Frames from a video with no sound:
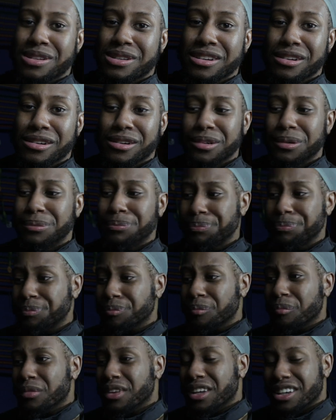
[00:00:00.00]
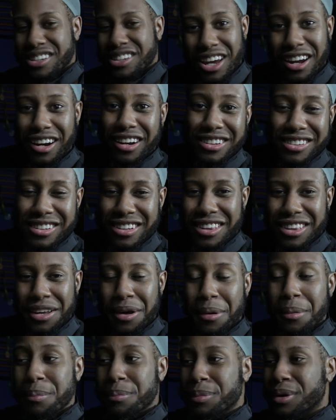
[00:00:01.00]
so shout out to
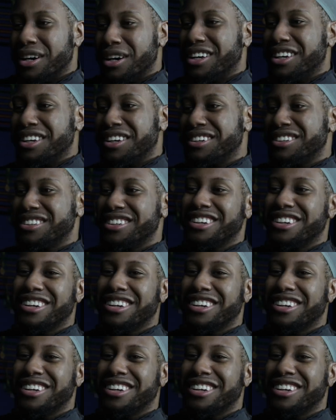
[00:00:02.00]
them. But